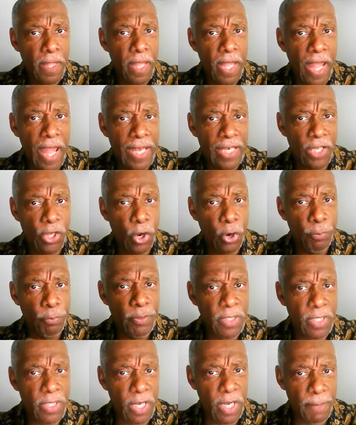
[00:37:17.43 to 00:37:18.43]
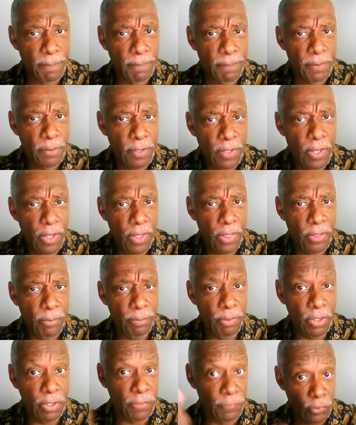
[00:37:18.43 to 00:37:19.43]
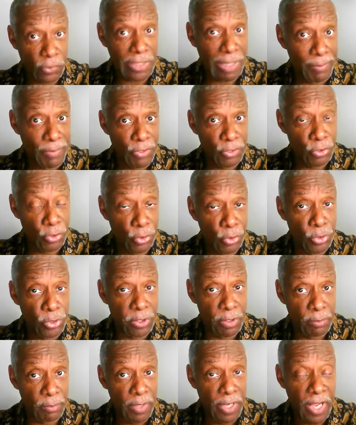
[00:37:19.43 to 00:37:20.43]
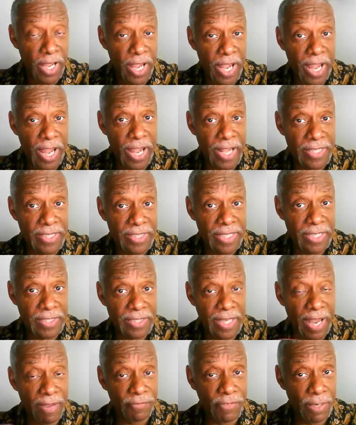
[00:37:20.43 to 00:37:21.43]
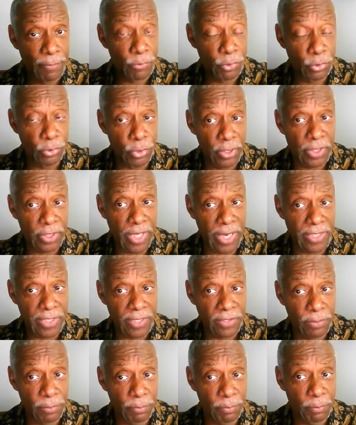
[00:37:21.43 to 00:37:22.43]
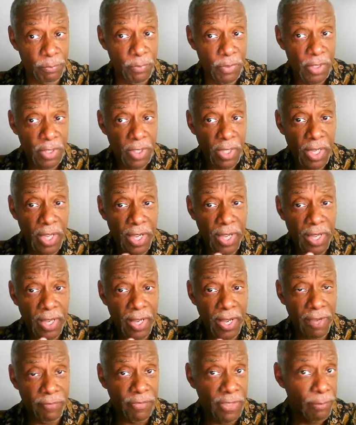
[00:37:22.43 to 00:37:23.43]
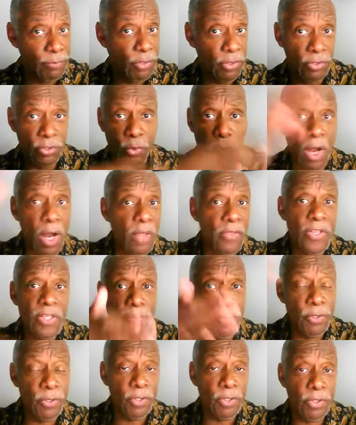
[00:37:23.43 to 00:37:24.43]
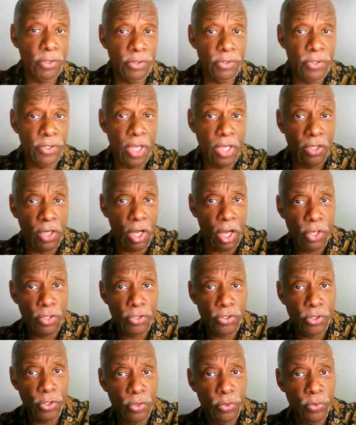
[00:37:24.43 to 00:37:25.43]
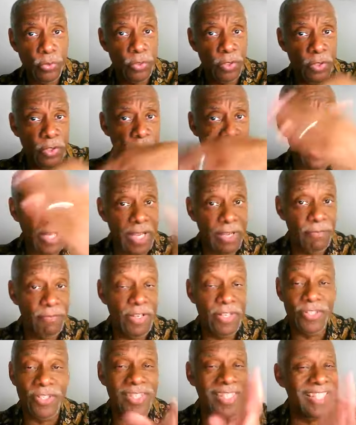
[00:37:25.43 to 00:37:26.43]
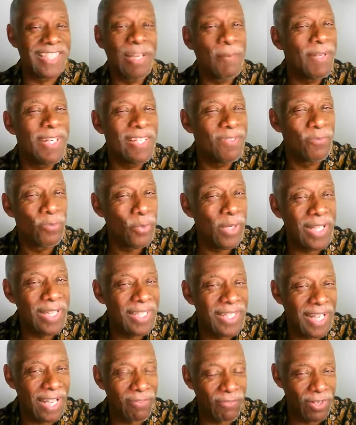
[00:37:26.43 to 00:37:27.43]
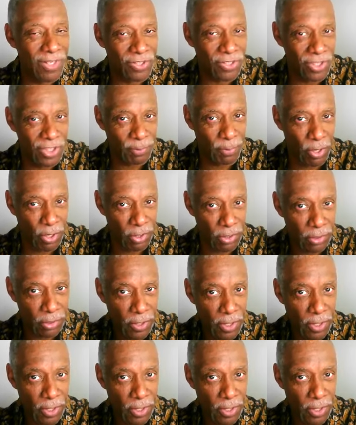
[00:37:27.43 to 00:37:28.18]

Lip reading: and he opened up the book, the first time he's in Jerusalem, and says, I've come to anoint the eyes of the, I've come to do all these miracles and also the day of vengeance, except he didn't read the day of vengeance part.